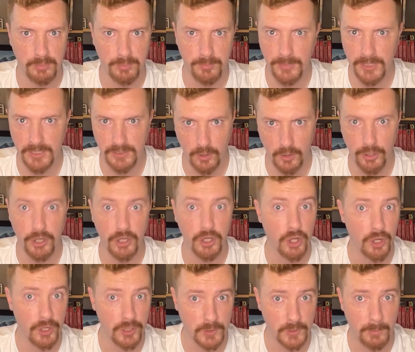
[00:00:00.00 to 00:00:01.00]
He's looking
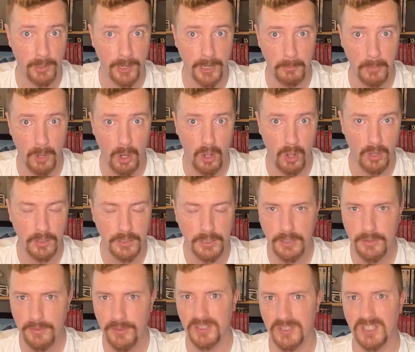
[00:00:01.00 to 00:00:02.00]
good in spring ball.
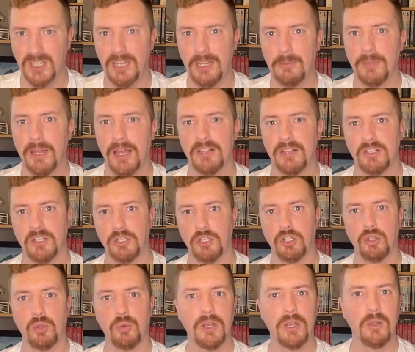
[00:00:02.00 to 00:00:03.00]
The team as a
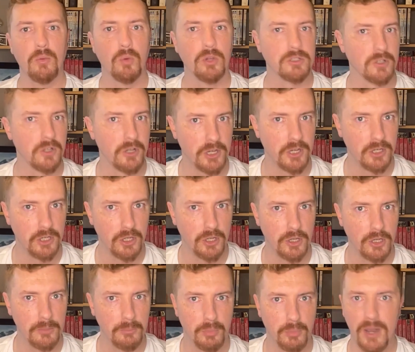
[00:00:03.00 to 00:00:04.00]
unit was looking
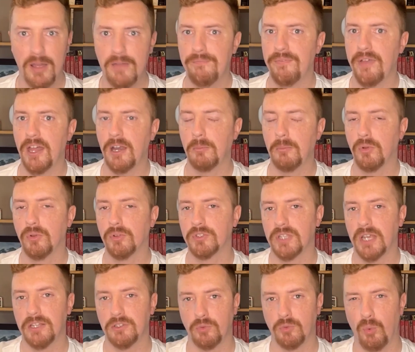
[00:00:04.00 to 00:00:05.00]
good. Brent
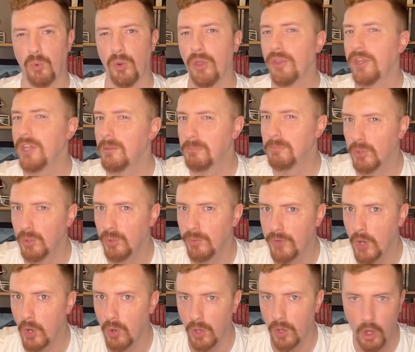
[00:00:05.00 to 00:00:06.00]
Venables has really
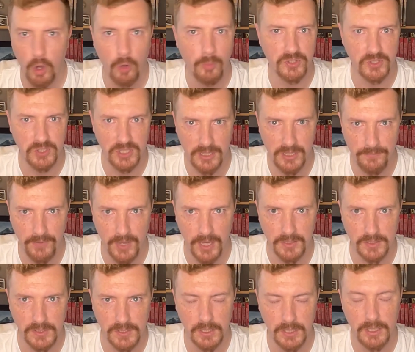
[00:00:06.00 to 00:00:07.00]
improved Oklahoma's
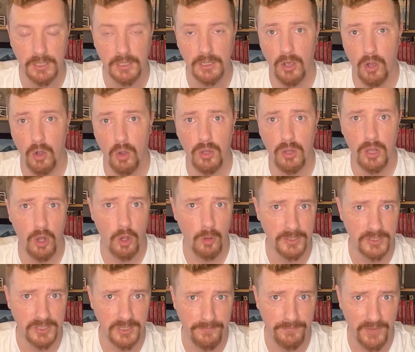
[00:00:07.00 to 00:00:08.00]
defense.
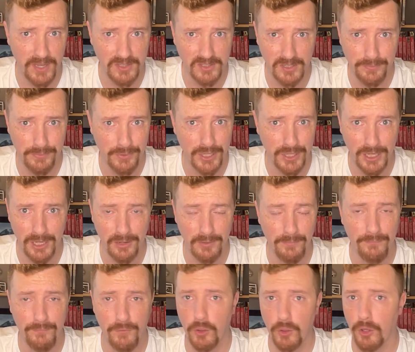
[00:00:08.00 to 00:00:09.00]
Oklahoma defensively,
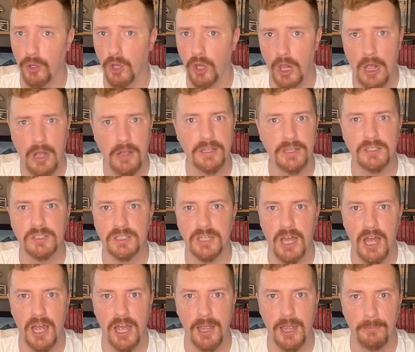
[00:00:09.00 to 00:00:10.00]
for the longest
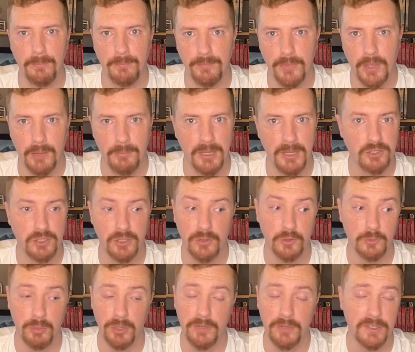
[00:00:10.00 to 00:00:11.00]
time, I mentioned
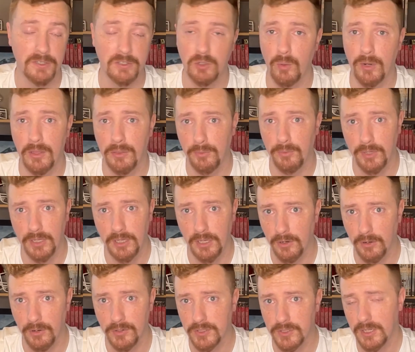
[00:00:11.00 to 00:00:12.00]
those previous 23
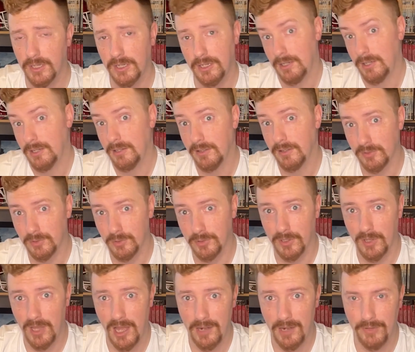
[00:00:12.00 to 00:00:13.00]
years, this was
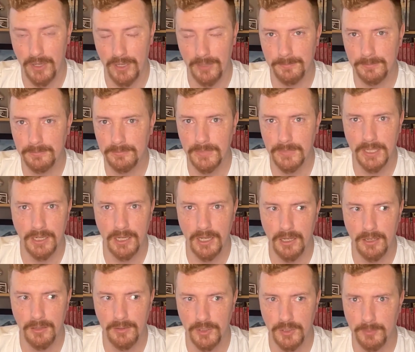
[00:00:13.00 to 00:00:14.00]
a lot of it,
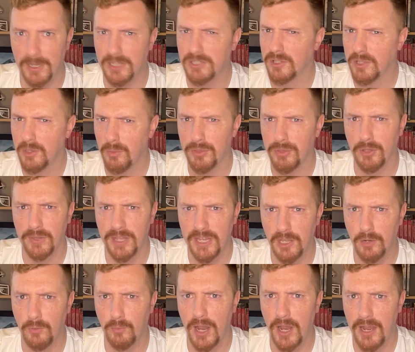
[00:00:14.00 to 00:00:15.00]
especially with the
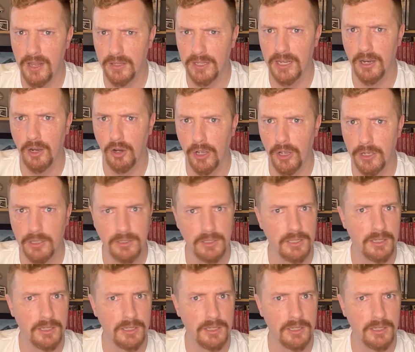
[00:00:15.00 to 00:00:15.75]
Lincoln Riley era.